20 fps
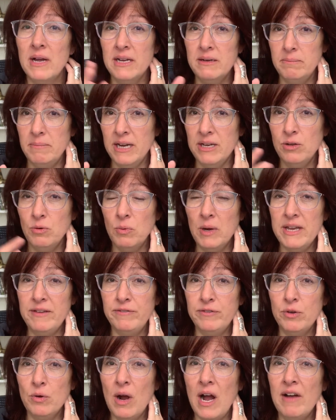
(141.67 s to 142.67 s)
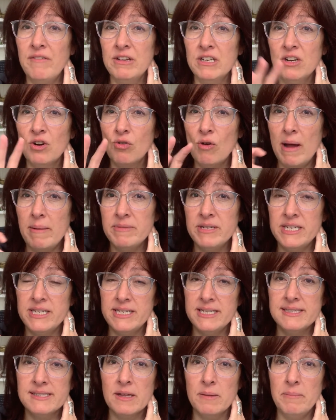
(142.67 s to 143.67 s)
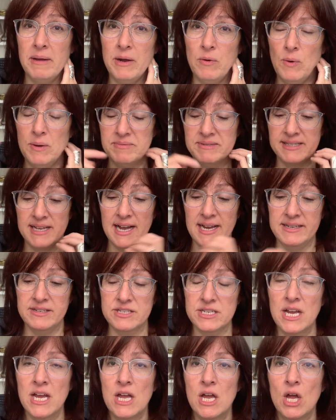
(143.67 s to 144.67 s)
And by the way, if you haven't grabbed it, it's on my website,